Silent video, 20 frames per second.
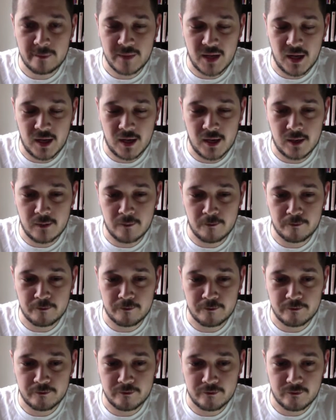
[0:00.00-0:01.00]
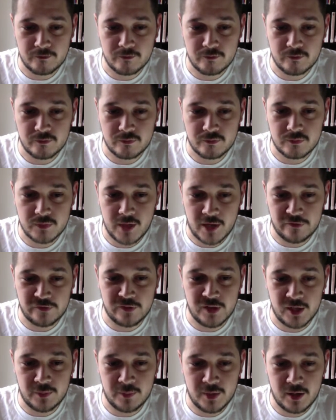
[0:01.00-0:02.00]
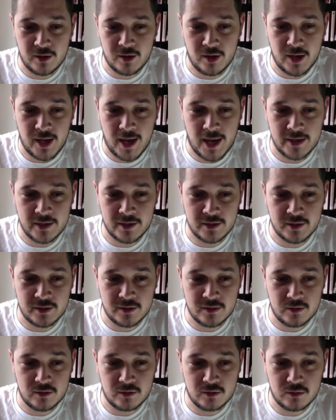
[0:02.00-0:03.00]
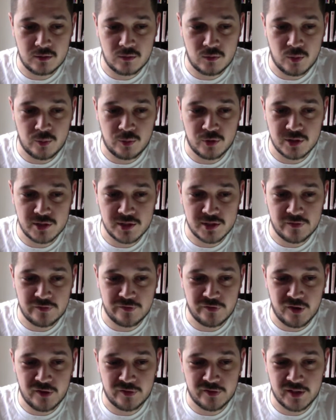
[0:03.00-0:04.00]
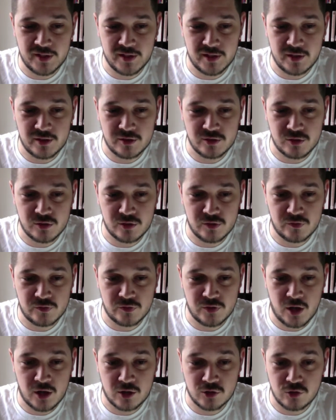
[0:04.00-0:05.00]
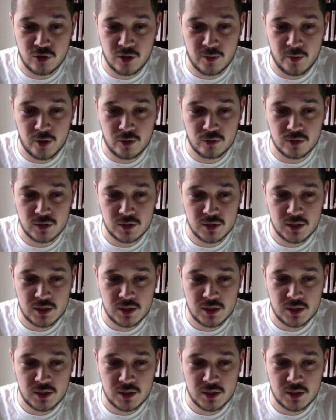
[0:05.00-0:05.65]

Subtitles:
At flame I added 1.75 kilos of dark dry malt,